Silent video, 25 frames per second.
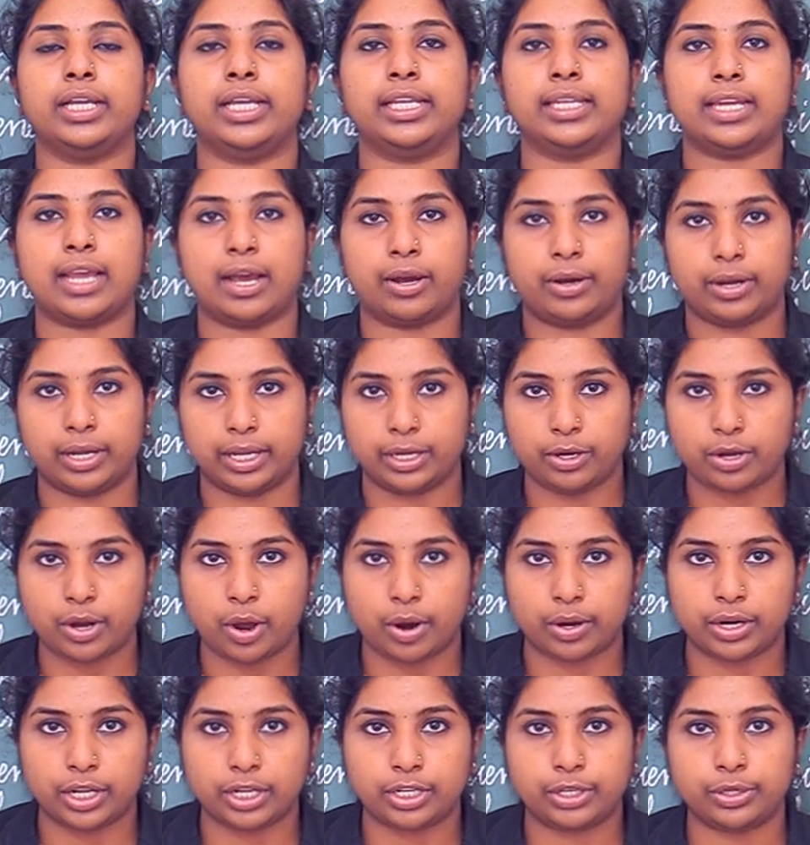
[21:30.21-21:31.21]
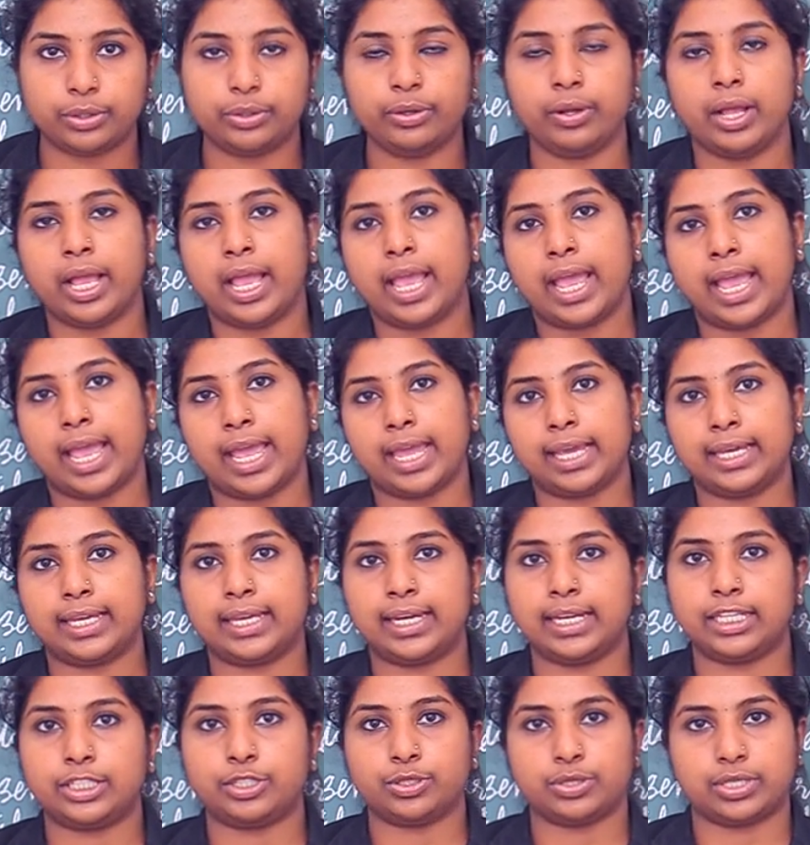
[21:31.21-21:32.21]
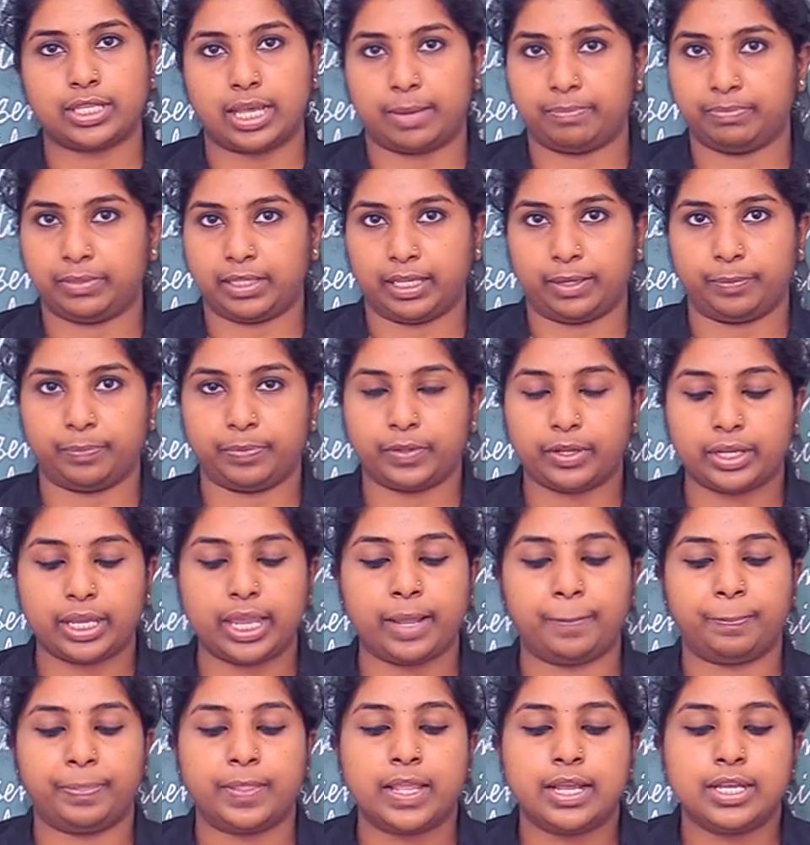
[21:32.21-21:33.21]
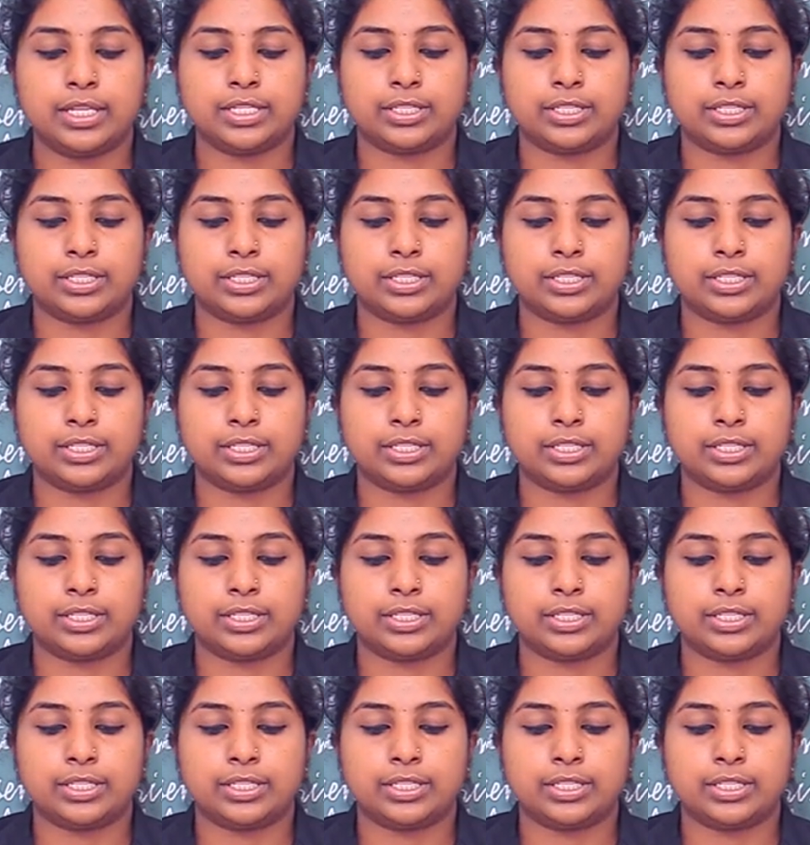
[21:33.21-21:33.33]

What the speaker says: in order to agree to something. Okay.